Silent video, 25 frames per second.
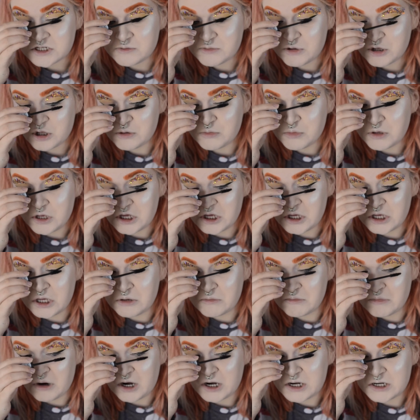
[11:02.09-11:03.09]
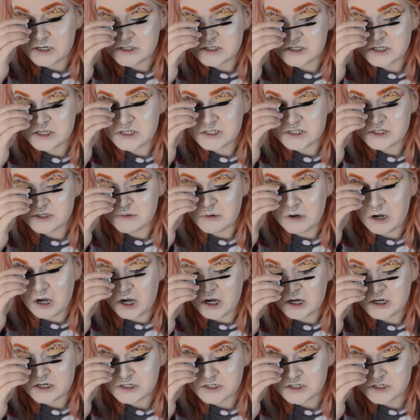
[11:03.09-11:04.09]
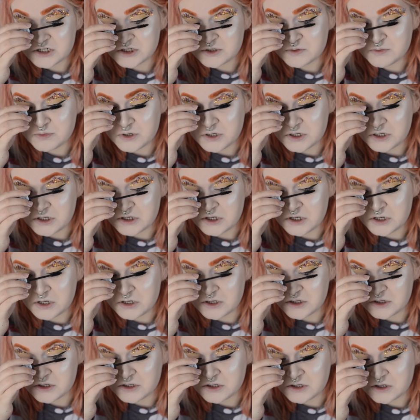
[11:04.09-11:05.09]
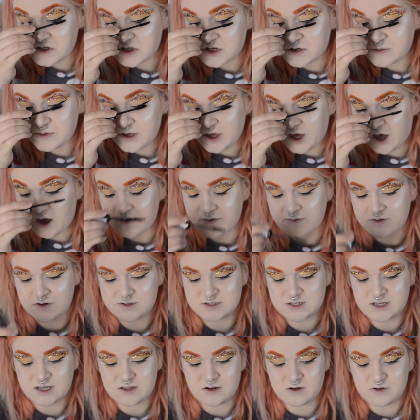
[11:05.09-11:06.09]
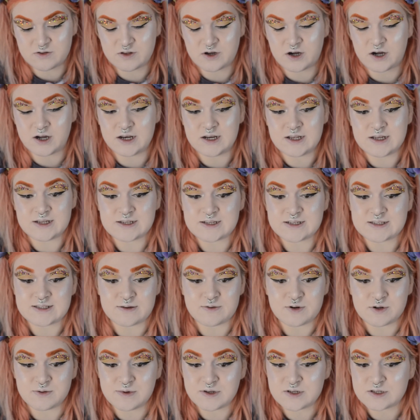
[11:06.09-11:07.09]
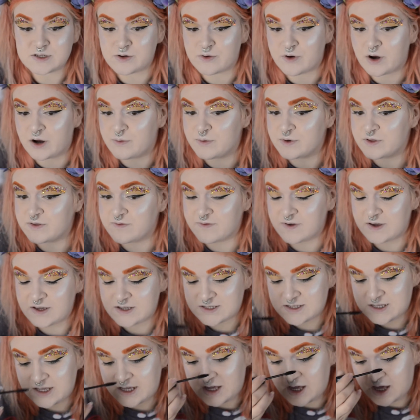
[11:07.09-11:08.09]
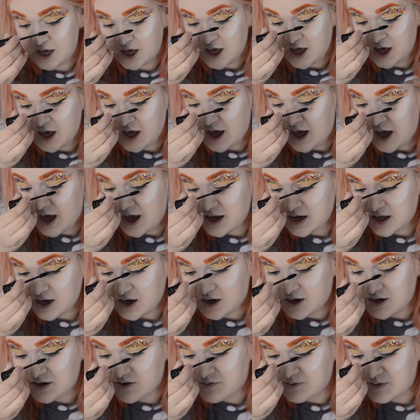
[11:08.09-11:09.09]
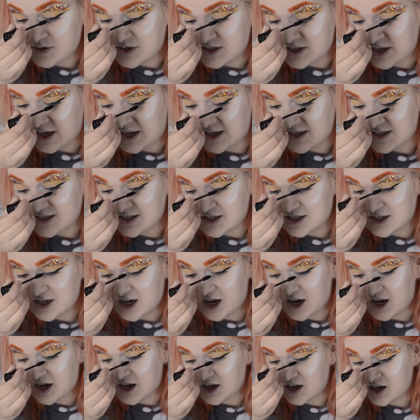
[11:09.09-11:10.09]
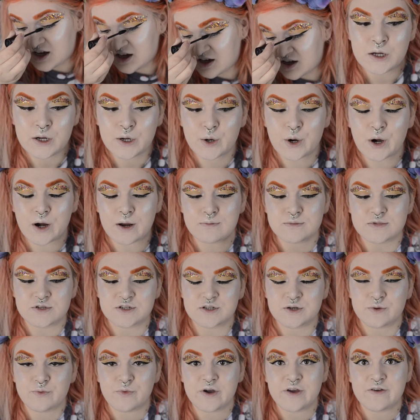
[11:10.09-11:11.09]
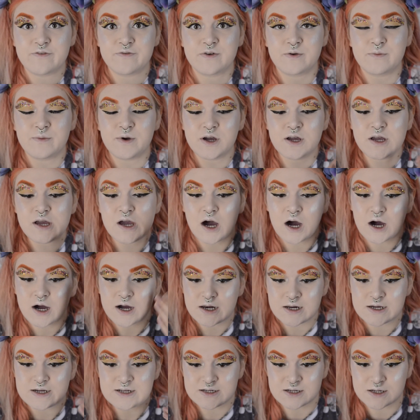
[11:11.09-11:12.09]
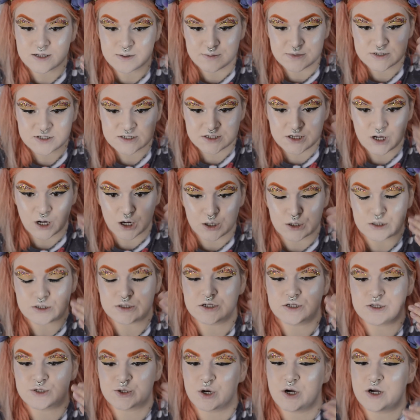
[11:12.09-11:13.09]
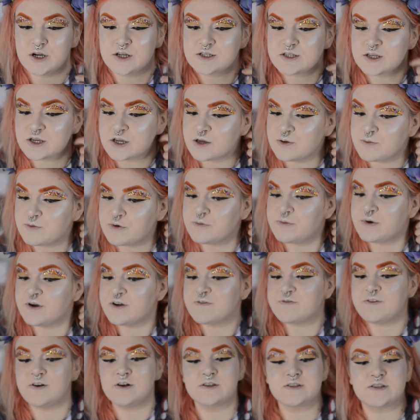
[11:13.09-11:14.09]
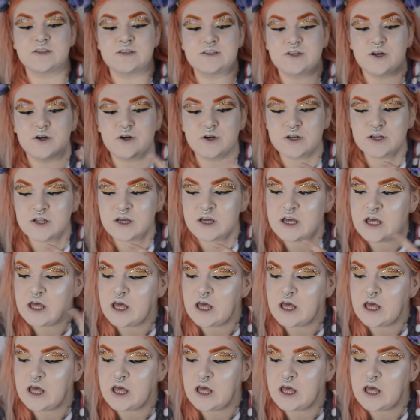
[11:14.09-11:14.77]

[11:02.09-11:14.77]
gonna be a little bit embarrassing to watch, but you know, just gotta be careful not to get it on the eyelid because I'm not messing around with fixing any kind of mistakes today. Alright, I'm just going to wait for my eyeliner and mascara to dry so I can put my falsies on.